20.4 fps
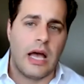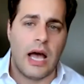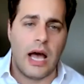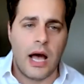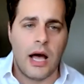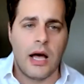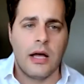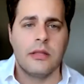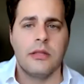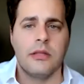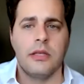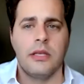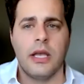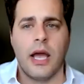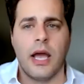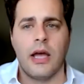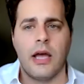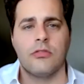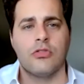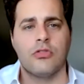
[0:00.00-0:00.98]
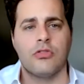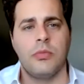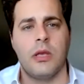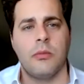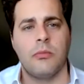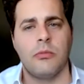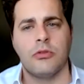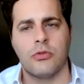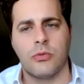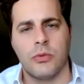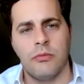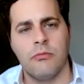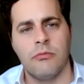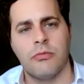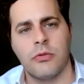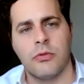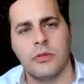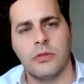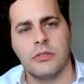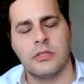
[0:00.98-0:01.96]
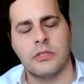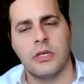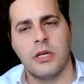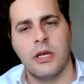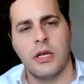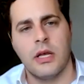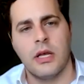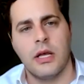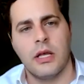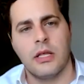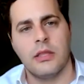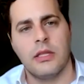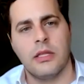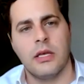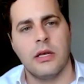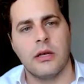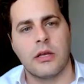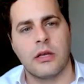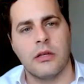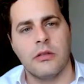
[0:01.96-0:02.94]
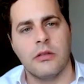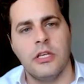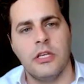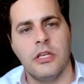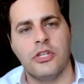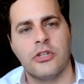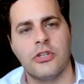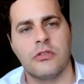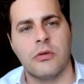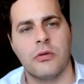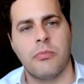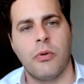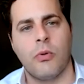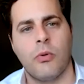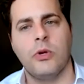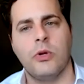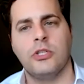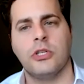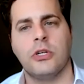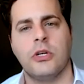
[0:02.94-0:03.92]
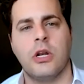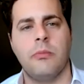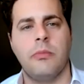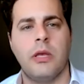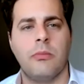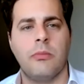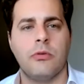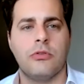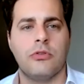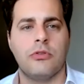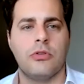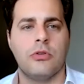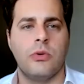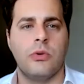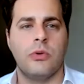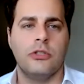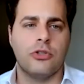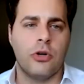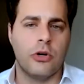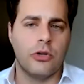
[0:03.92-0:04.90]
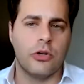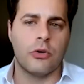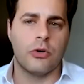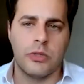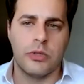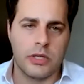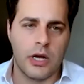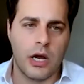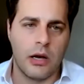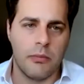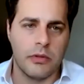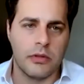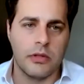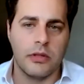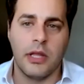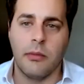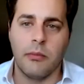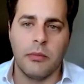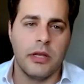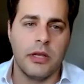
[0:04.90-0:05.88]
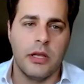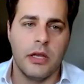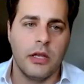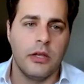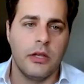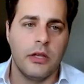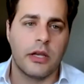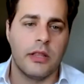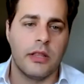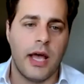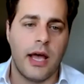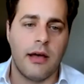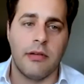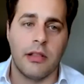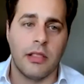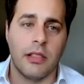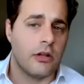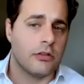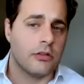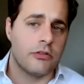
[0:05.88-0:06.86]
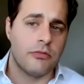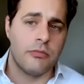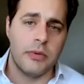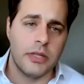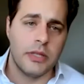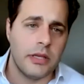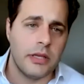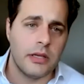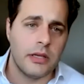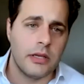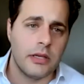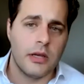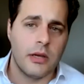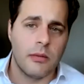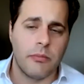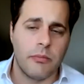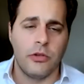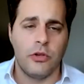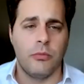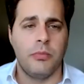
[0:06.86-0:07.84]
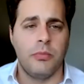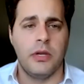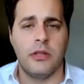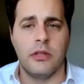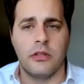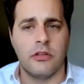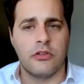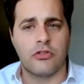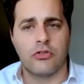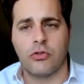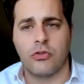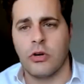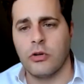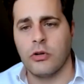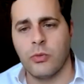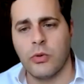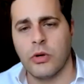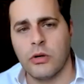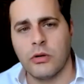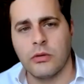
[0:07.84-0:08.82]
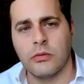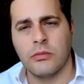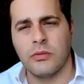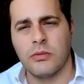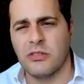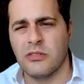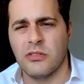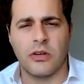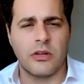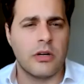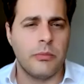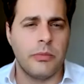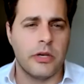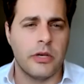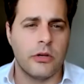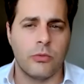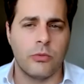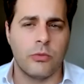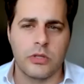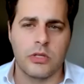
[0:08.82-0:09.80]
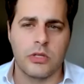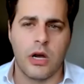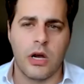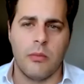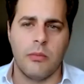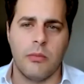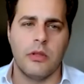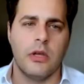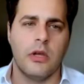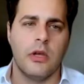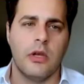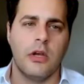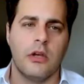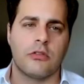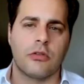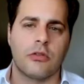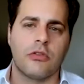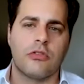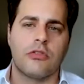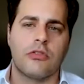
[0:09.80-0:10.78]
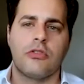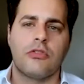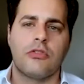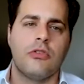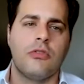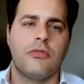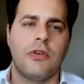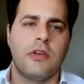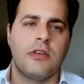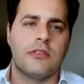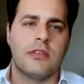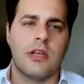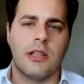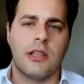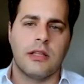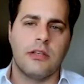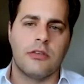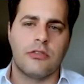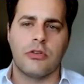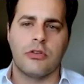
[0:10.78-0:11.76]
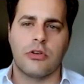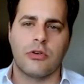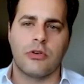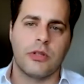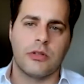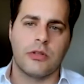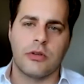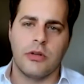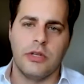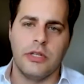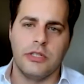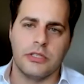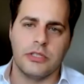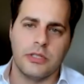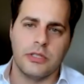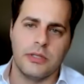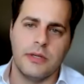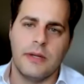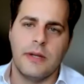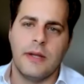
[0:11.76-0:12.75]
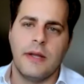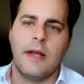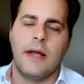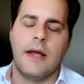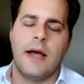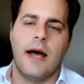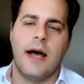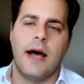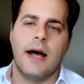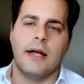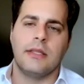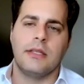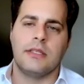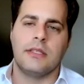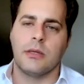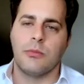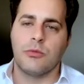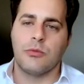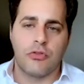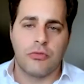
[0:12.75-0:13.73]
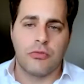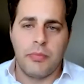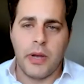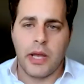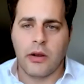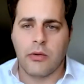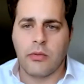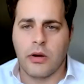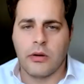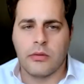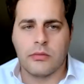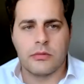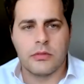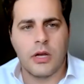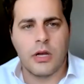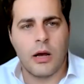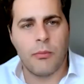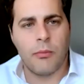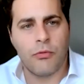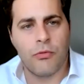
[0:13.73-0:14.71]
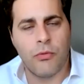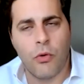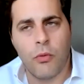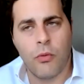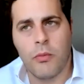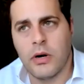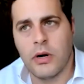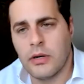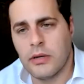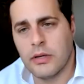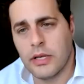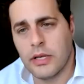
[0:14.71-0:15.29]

and it has to be able to influence the conditions upon which you're going to be able to enjoy your retirement. Namely, you can have a lot of money, but you be in a destroyed world, it's not going to be a good retirement. So those are the two things that allowed us to create Collegia. And in terms of background, I'm a former